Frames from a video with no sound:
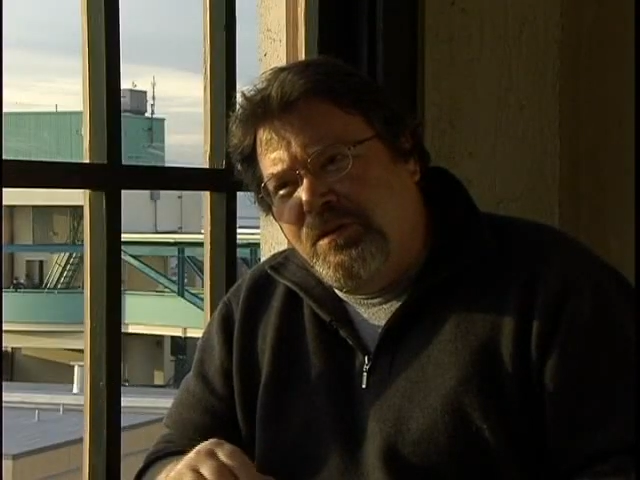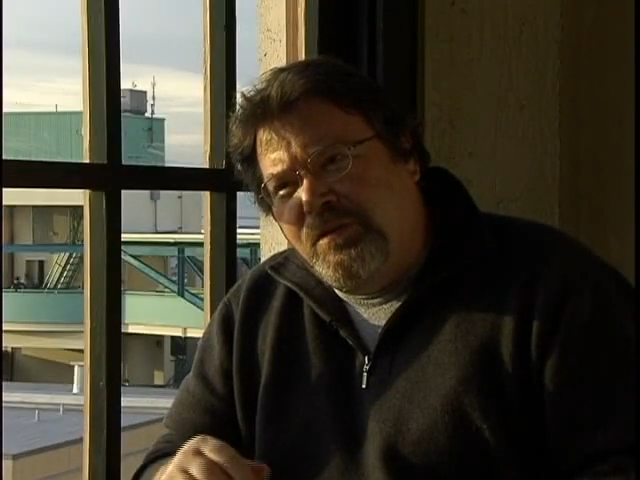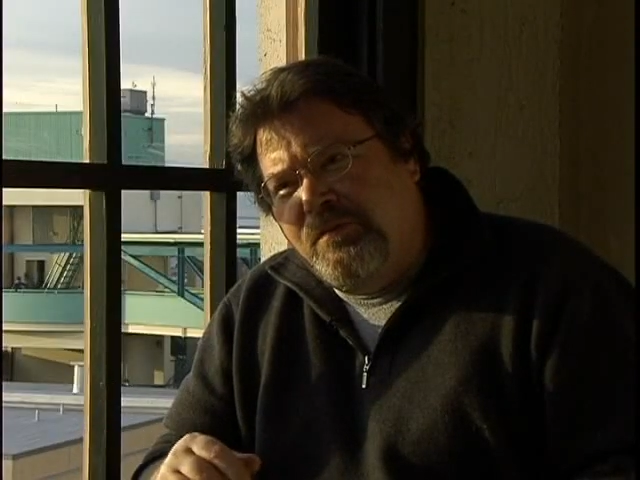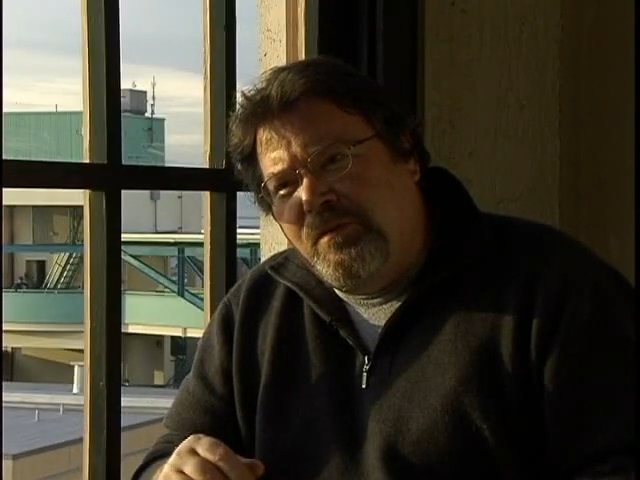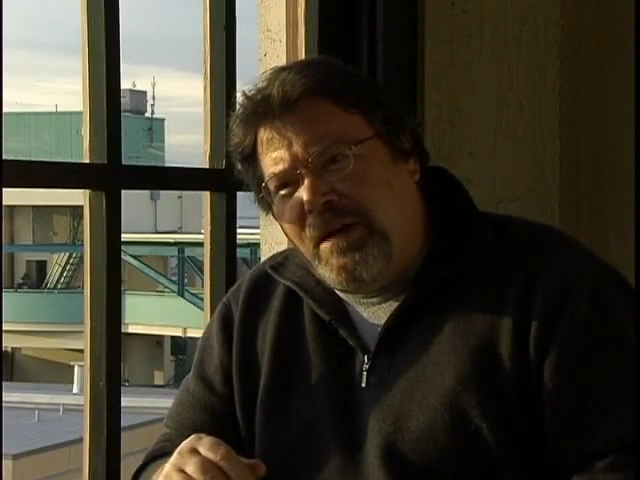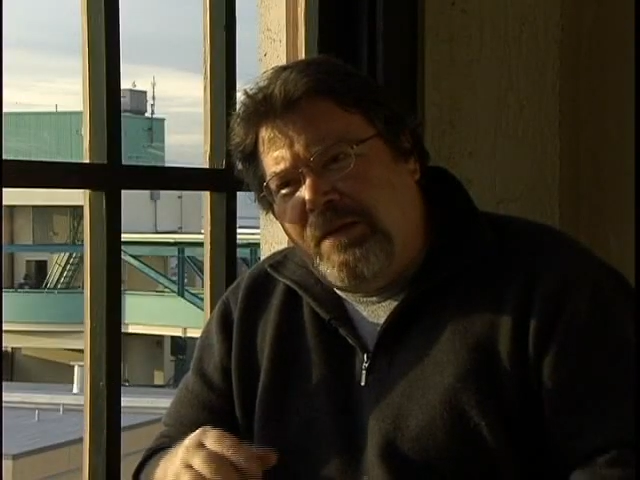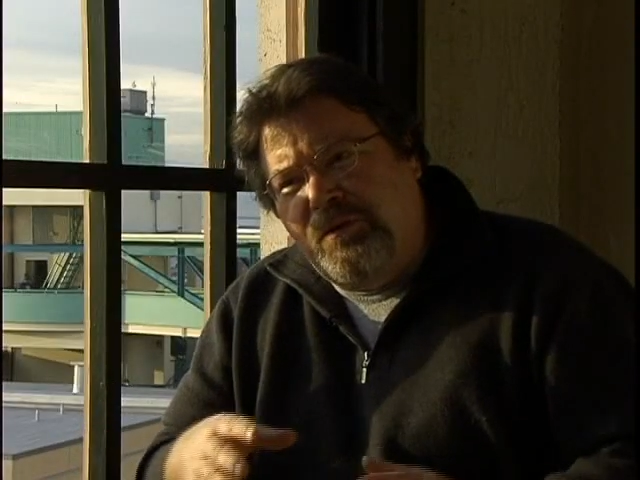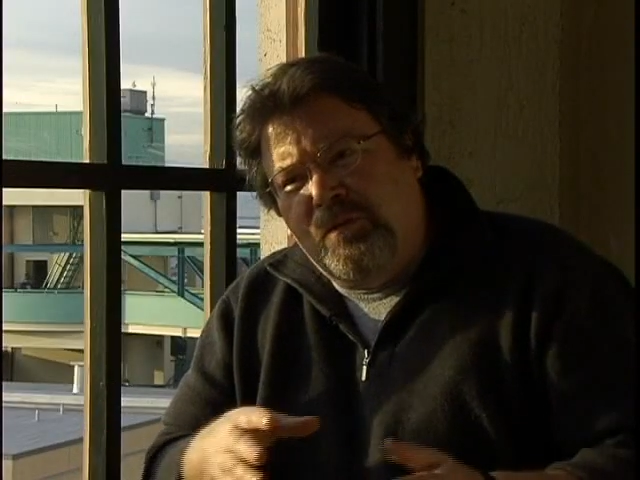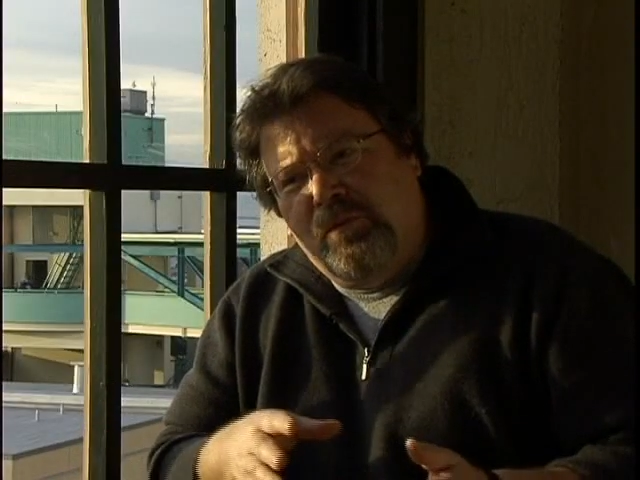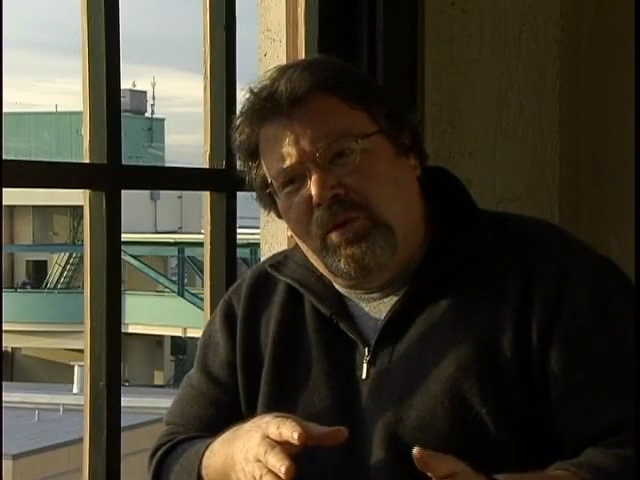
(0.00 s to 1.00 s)
and you're, you were
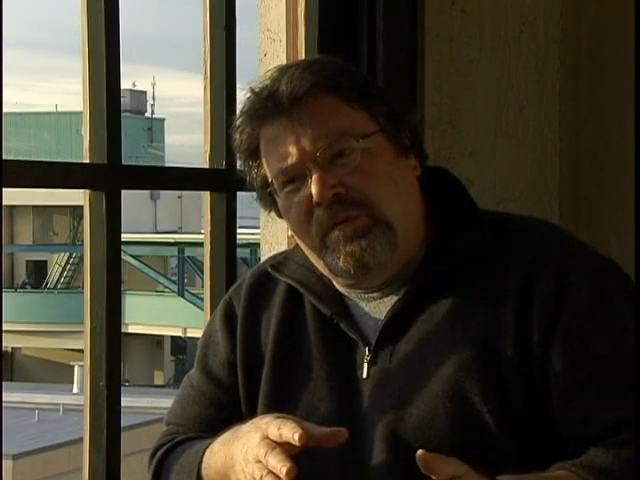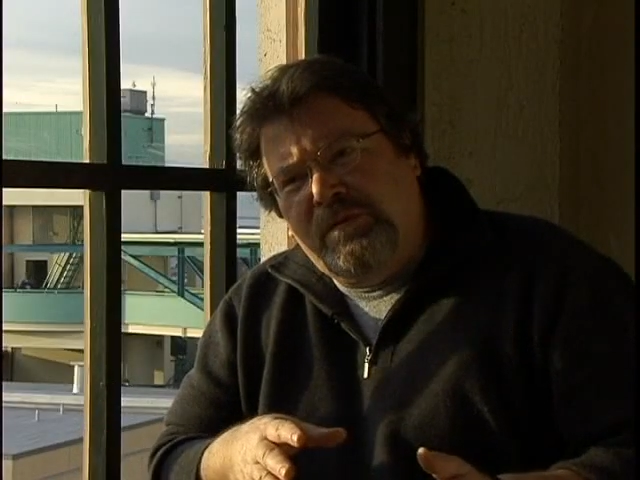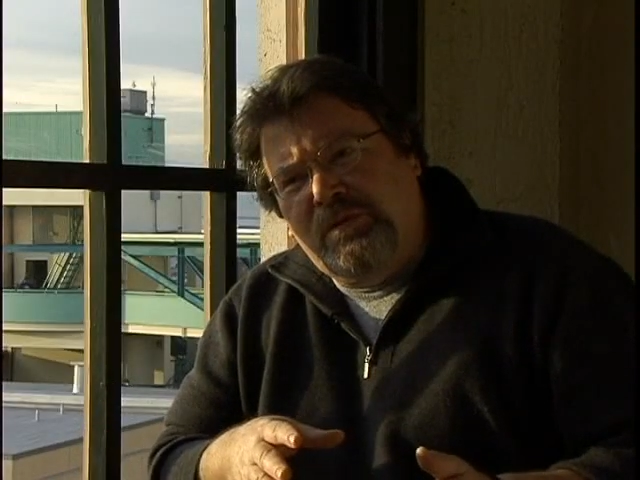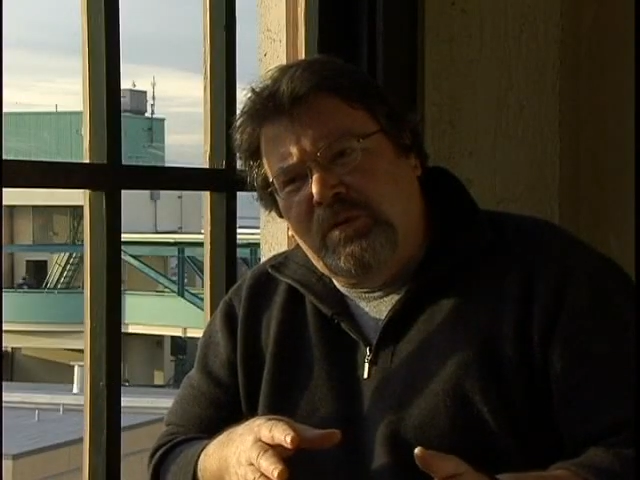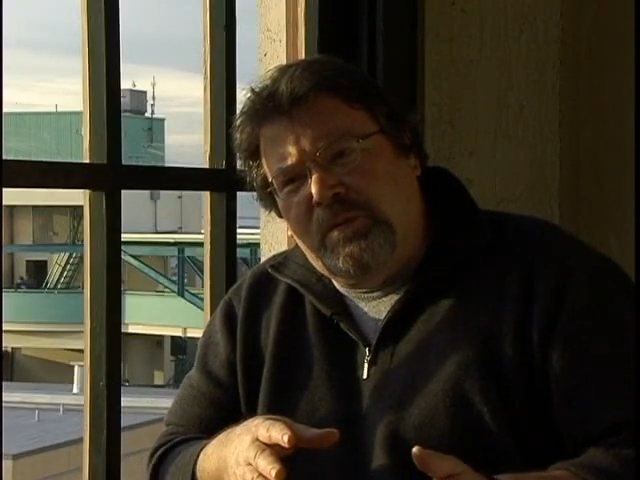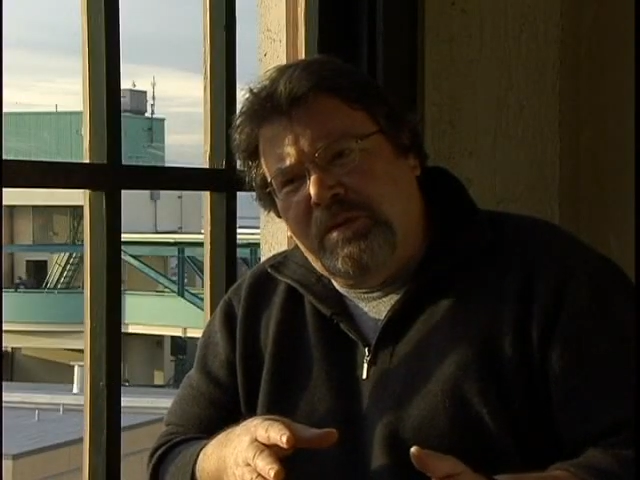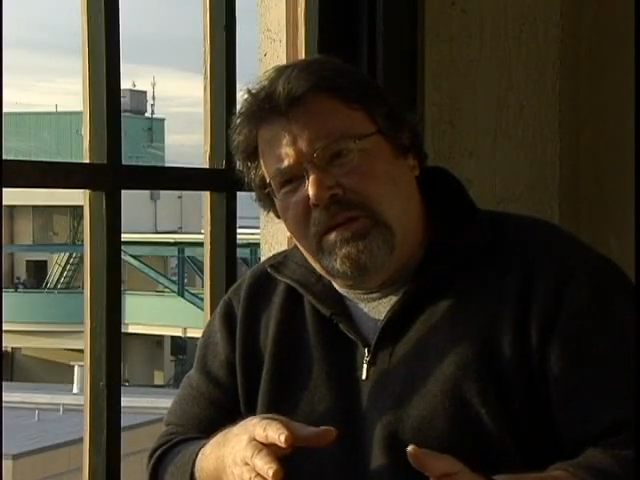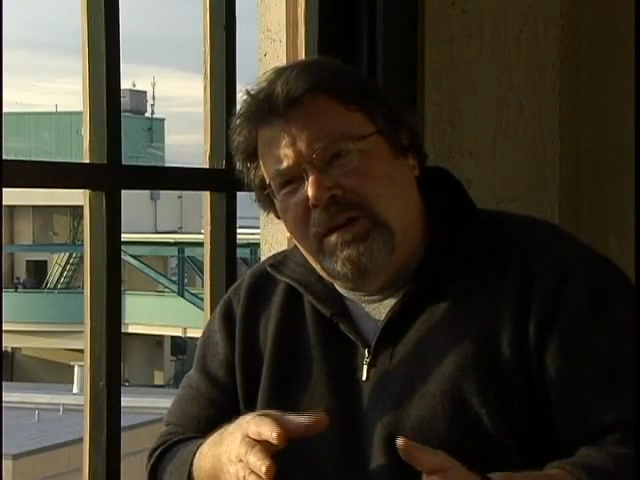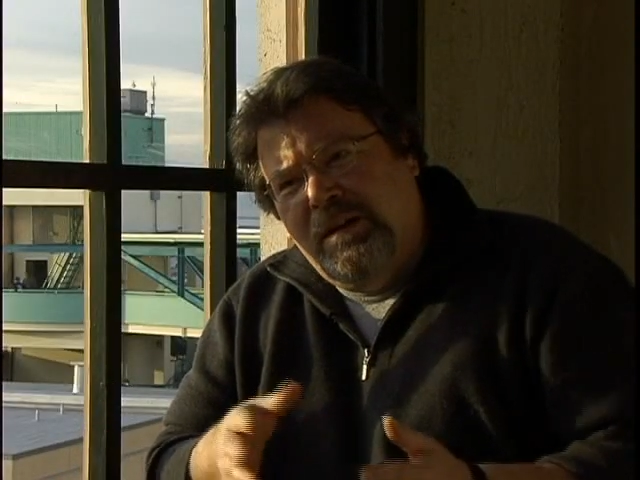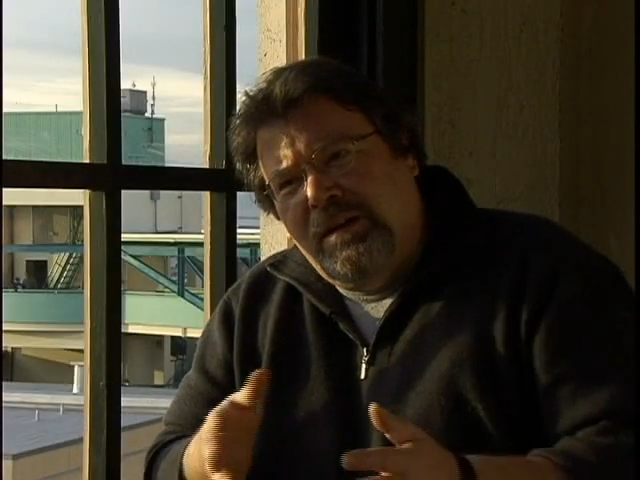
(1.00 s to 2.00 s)
having your bowl of soup and